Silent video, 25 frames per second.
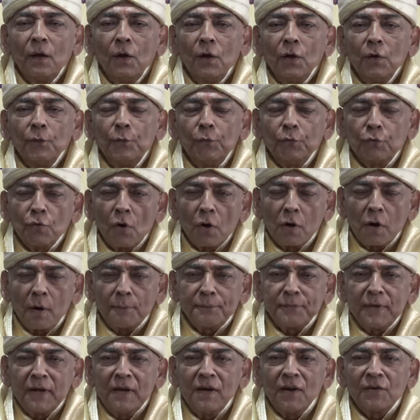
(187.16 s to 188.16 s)
If you talk
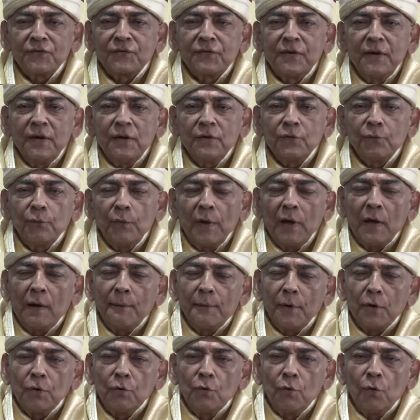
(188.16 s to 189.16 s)
of the industries,
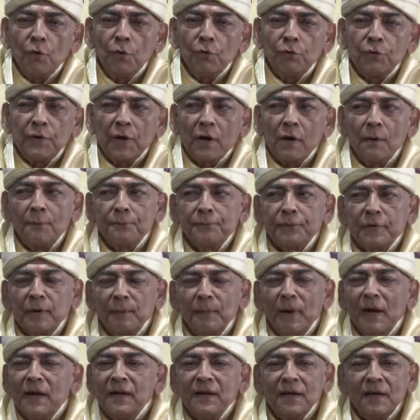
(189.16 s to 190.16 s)
wherever you go, you take up
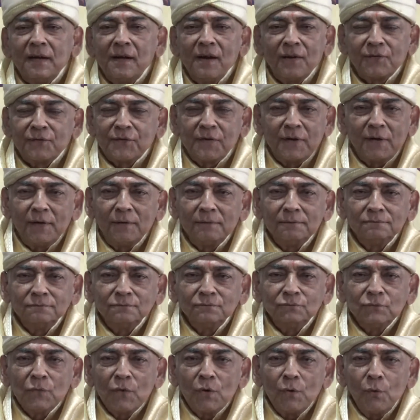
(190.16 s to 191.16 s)
cement industry,
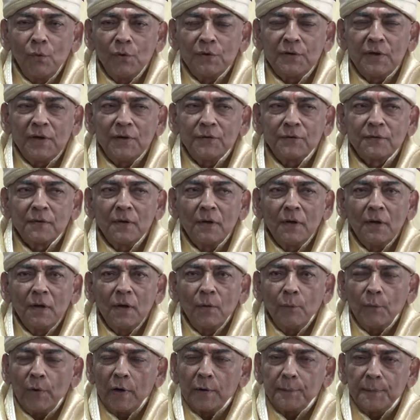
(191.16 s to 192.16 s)
which is
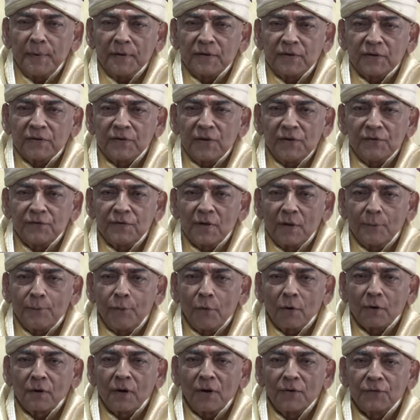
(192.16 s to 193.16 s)
very much essential
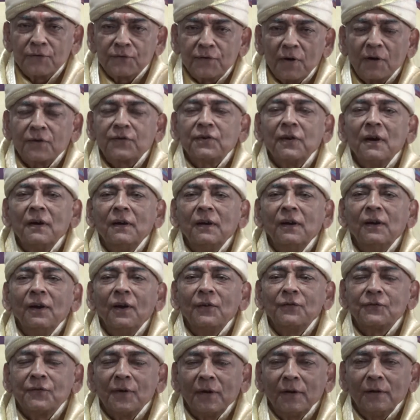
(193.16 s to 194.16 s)
for construction
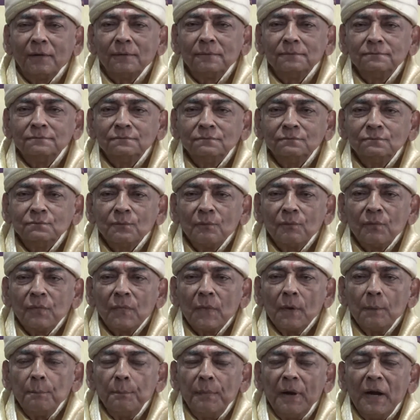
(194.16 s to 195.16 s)
industry.
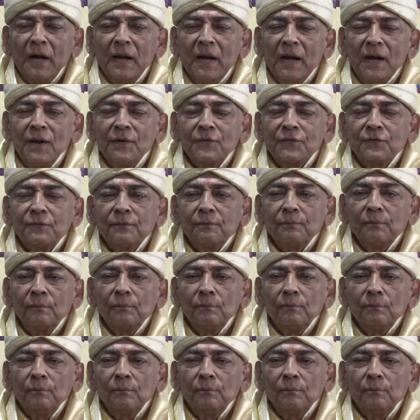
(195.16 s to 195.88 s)
Buildings